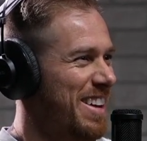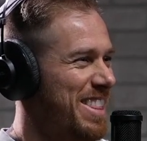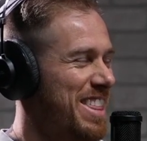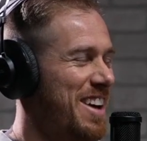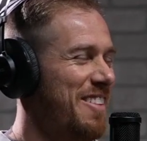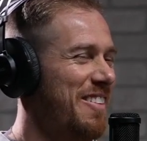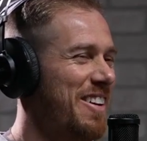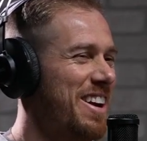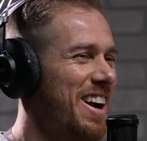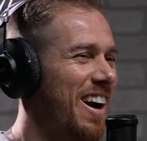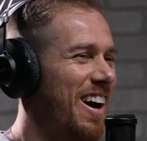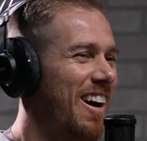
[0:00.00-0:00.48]

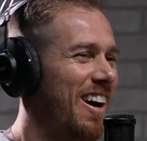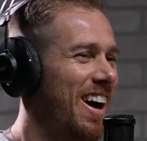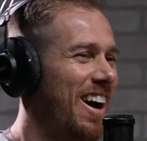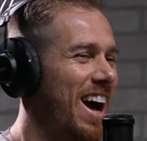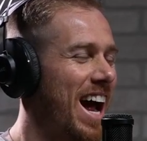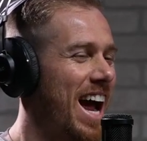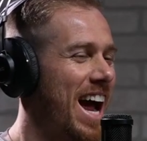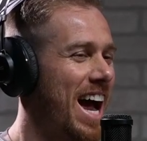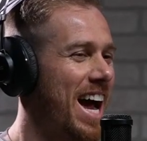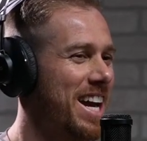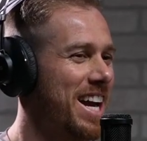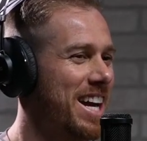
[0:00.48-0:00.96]
that we are.
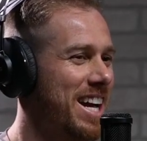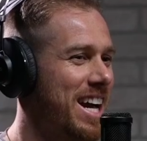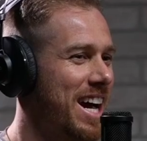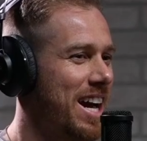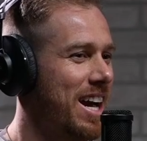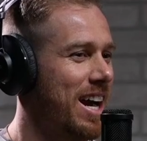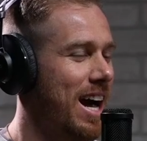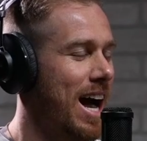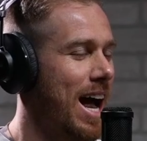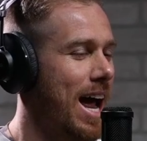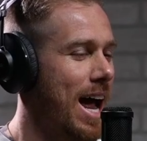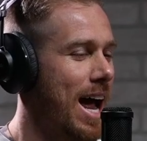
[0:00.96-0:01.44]
I
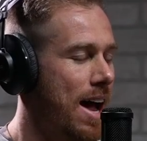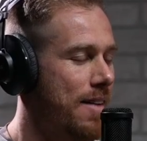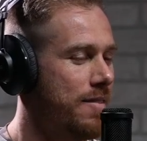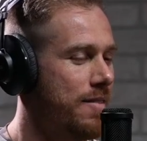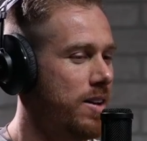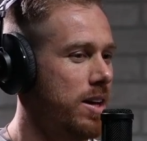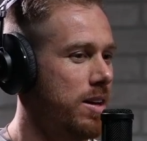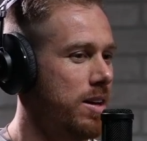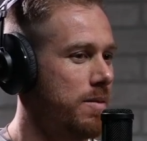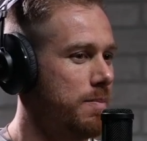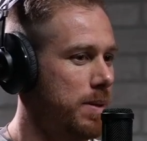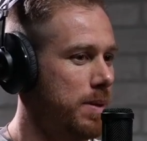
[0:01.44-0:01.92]
have
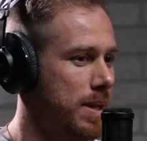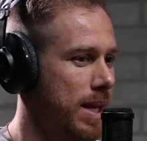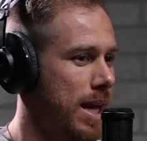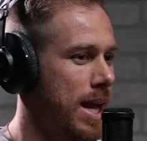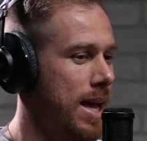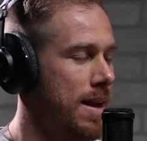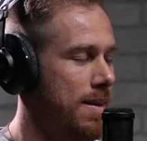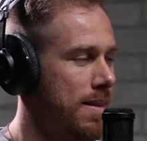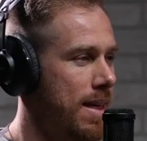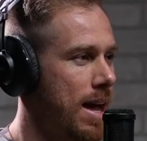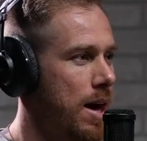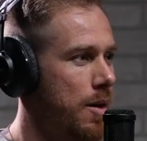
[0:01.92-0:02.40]
it
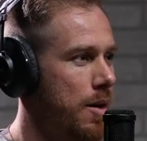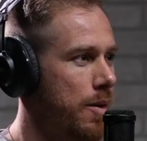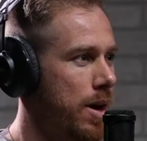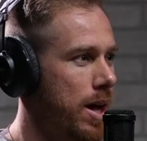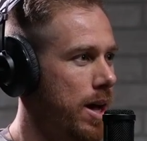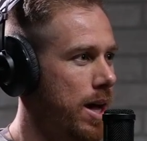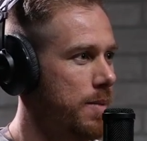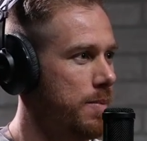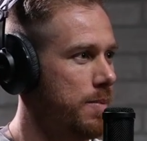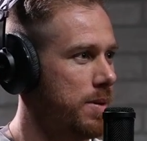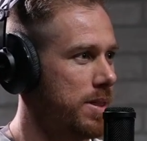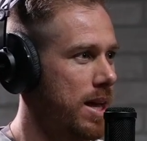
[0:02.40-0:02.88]
planned that
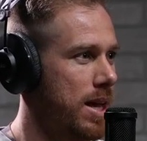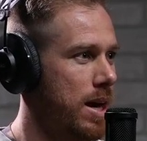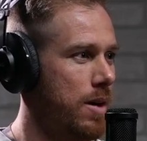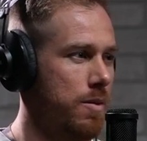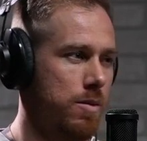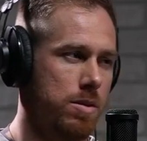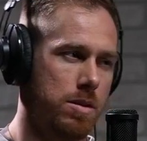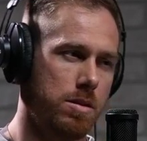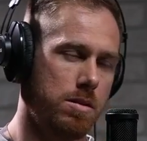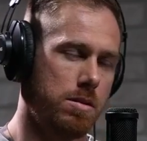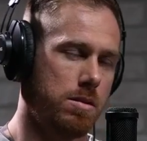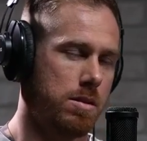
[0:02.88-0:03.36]
way, but then I
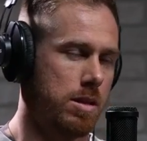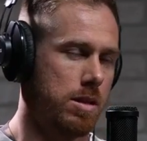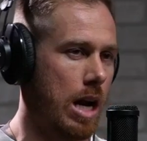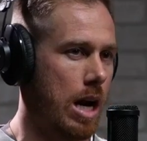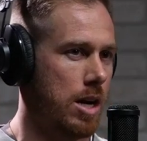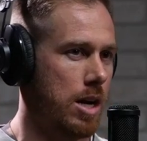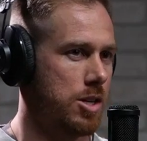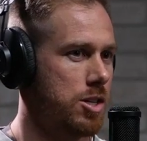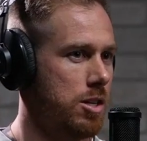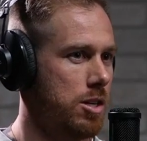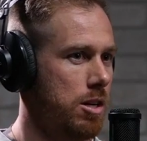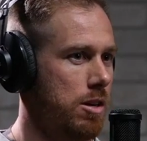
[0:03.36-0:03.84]
was
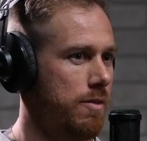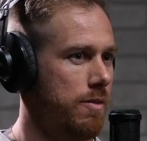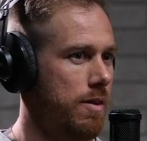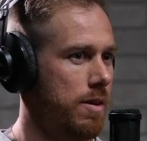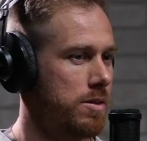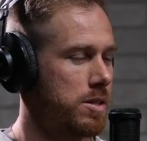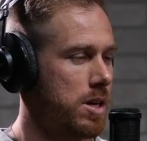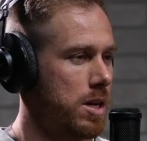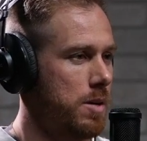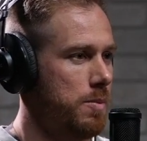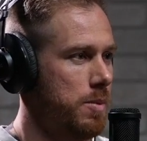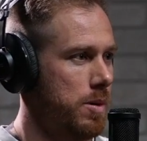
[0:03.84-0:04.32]
not sure if I
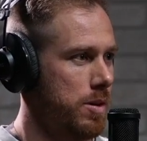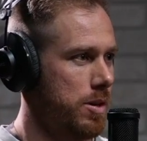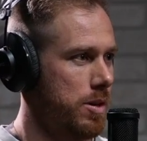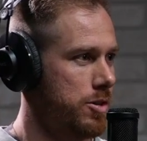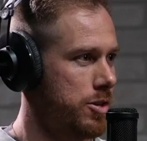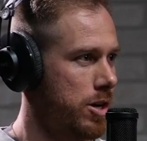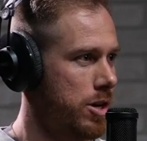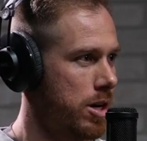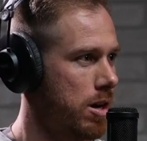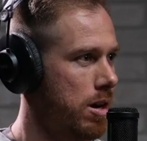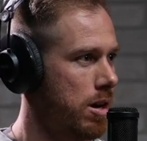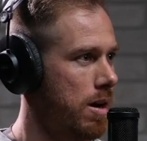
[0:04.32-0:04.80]
was going to pull the
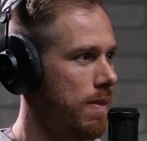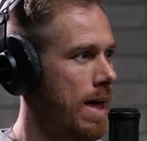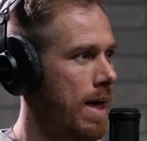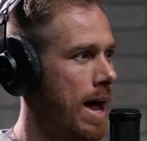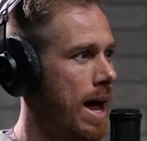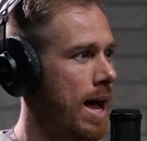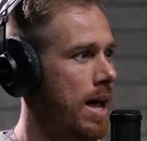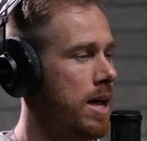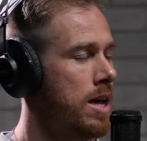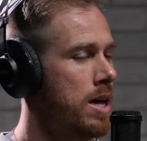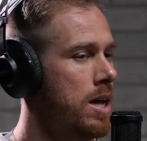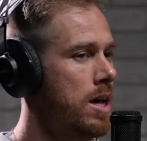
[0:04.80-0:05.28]
trigger on
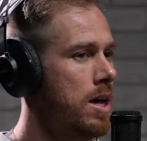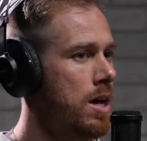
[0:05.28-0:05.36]
that.